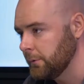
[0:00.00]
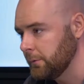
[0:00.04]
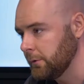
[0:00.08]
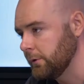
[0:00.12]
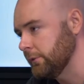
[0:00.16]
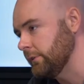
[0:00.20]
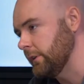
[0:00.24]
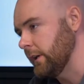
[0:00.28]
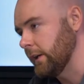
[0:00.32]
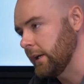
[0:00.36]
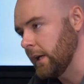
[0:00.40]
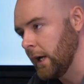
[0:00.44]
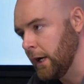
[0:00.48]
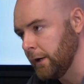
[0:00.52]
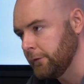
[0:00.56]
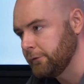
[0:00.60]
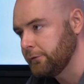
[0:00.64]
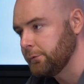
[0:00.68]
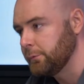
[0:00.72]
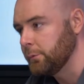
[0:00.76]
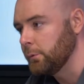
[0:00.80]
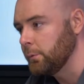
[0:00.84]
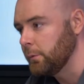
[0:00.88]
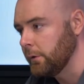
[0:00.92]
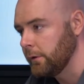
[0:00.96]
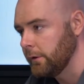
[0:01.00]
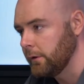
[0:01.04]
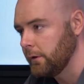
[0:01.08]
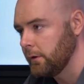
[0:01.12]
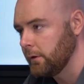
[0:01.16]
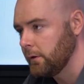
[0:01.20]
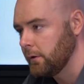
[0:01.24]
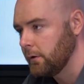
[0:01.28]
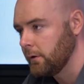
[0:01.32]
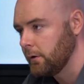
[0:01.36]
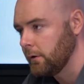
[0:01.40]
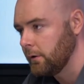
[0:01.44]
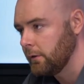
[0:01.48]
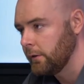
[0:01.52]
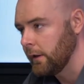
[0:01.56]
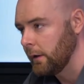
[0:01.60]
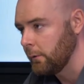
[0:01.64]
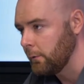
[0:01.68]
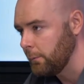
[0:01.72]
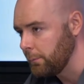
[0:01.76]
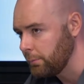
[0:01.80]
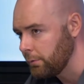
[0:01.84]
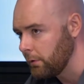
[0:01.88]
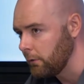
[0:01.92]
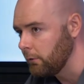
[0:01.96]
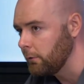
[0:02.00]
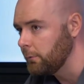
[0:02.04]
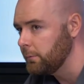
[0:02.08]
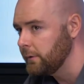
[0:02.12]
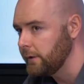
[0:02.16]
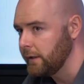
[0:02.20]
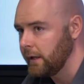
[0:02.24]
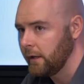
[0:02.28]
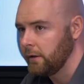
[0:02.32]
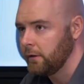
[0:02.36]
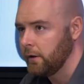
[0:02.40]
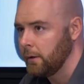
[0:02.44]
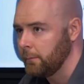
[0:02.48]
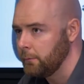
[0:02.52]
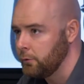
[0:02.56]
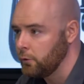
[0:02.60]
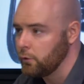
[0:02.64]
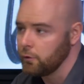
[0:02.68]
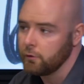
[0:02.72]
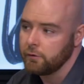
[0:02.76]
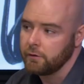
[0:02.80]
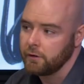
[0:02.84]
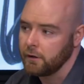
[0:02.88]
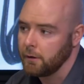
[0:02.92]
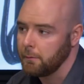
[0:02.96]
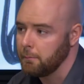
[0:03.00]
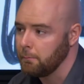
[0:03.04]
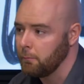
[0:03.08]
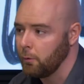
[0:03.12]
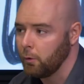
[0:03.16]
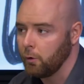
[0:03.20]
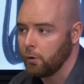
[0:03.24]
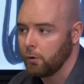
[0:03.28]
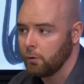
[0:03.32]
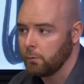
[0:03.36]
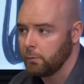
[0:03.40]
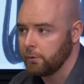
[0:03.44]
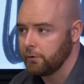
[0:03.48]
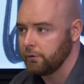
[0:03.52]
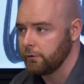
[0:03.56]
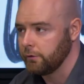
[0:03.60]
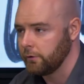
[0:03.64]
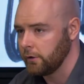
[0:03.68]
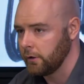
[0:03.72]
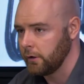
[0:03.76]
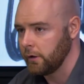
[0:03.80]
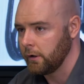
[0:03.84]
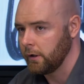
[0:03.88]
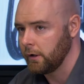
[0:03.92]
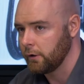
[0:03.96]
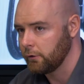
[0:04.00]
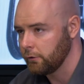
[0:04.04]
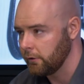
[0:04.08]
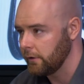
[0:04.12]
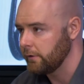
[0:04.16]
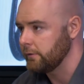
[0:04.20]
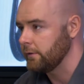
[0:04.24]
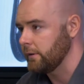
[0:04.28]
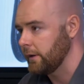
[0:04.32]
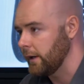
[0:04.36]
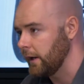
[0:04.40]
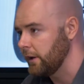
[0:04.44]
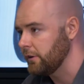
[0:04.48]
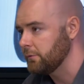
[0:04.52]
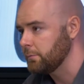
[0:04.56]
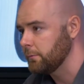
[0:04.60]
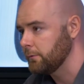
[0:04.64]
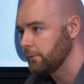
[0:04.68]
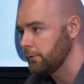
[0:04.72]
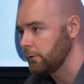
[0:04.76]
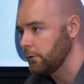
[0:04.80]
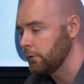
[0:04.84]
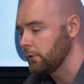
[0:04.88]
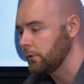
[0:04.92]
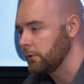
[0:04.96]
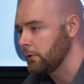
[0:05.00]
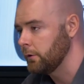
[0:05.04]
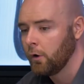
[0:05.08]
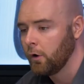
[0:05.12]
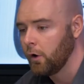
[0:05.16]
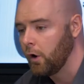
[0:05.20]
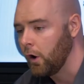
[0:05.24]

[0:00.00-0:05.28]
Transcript: because they're comfortable with it, they will probably end up using it more, which is going to increase engagement for you.